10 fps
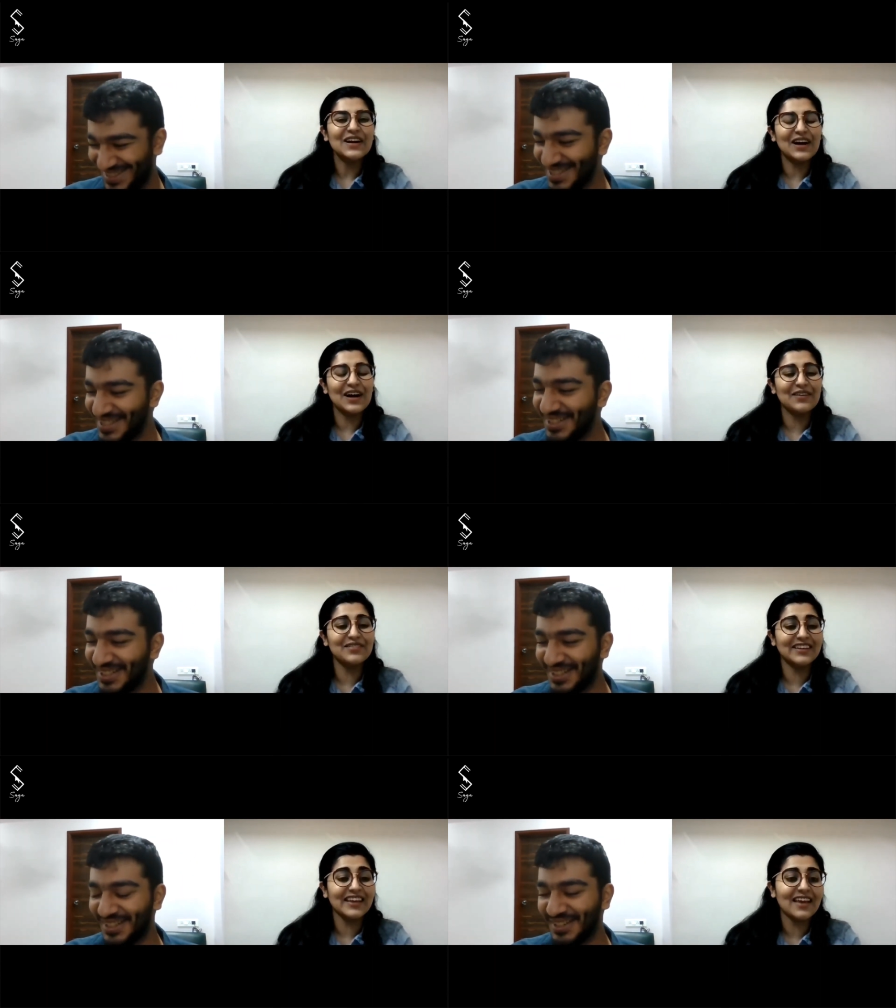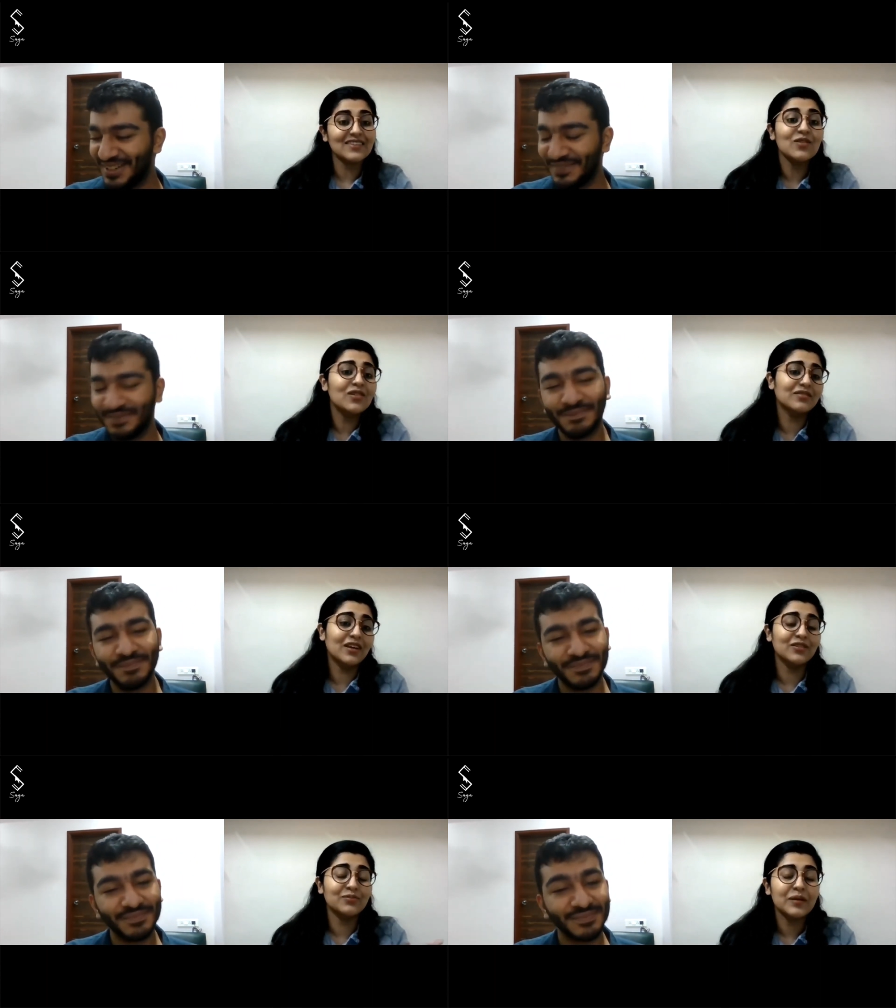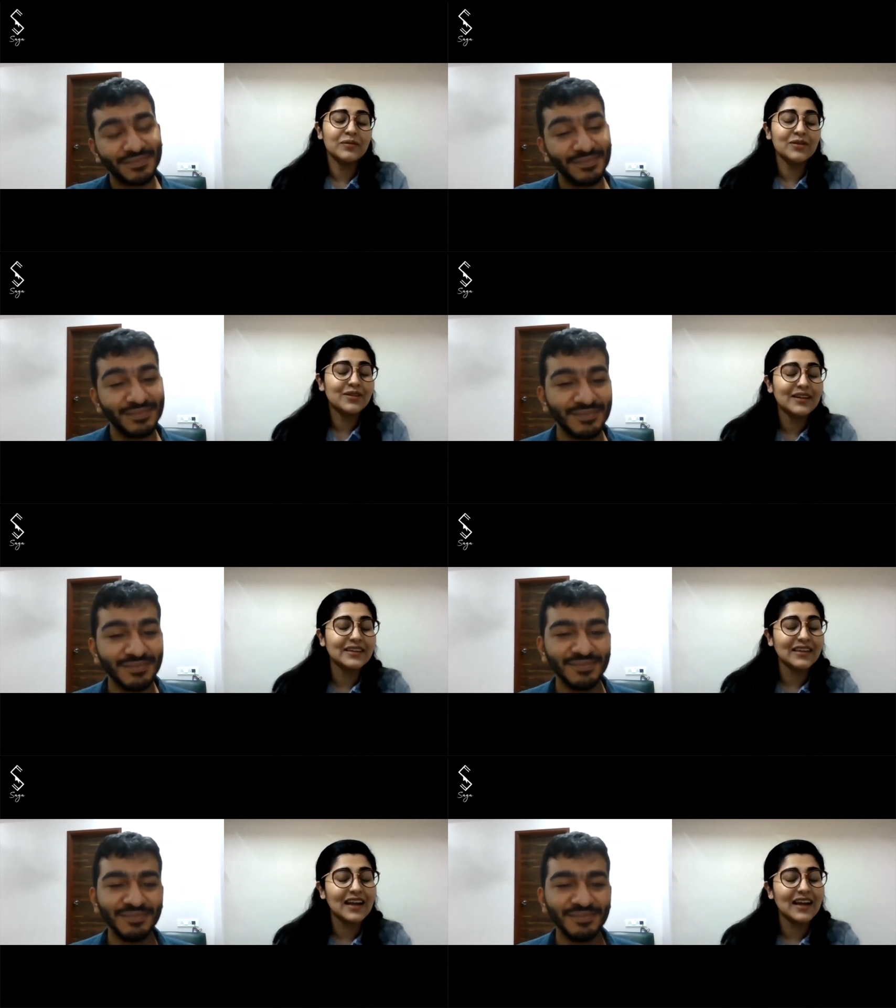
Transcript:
Speaker 1: Uh, but yes, oh, well, maybe you can